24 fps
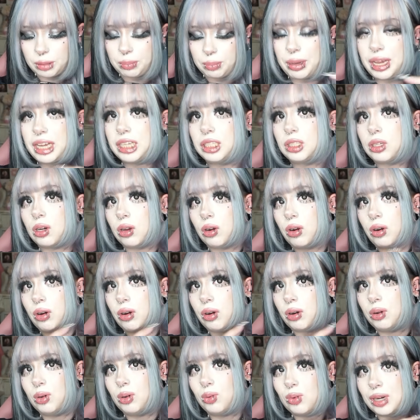the base
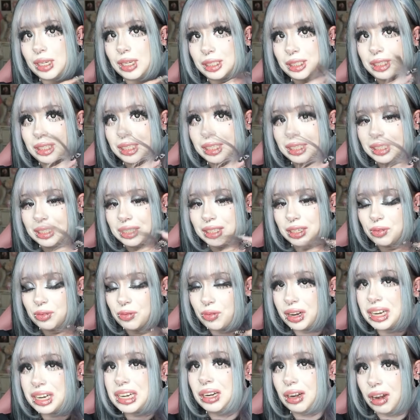color was
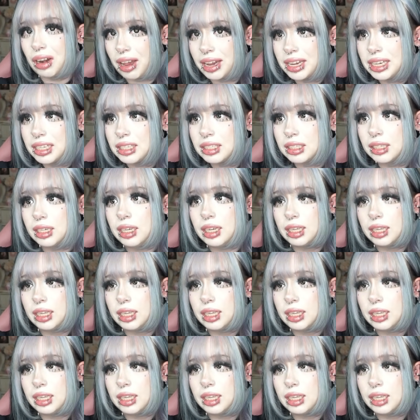very light,